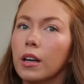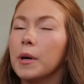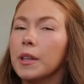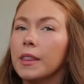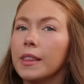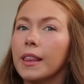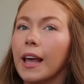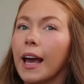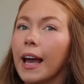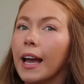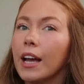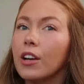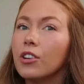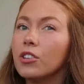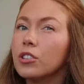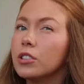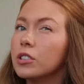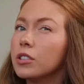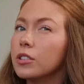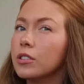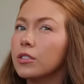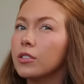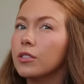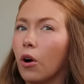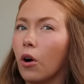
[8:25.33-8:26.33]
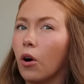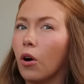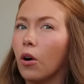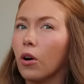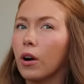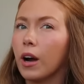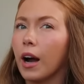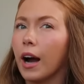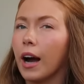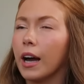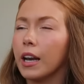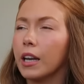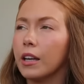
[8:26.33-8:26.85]
But they just fall
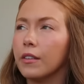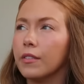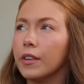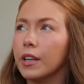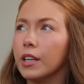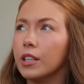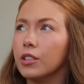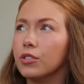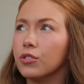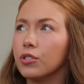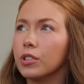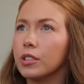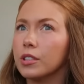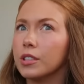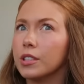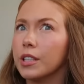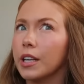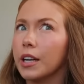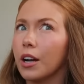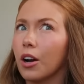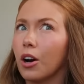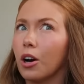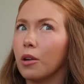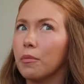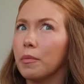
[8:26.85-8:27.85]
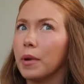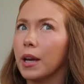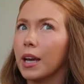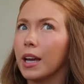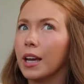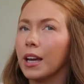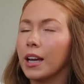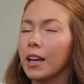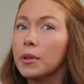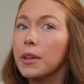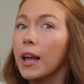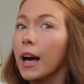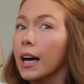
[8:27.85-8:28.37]
kind of interesting on
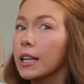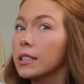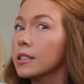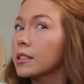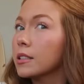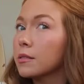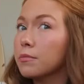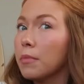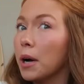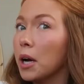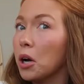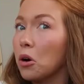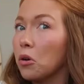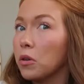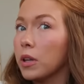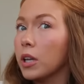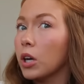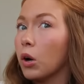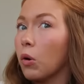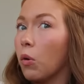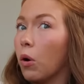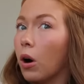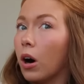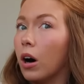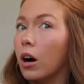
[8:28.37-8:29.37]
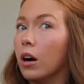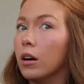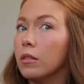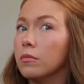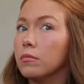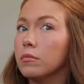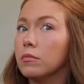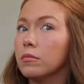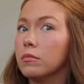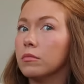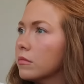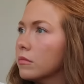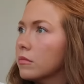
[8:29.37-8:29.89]
me. But that's my only
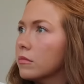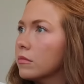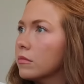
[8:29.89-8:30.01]
qualm.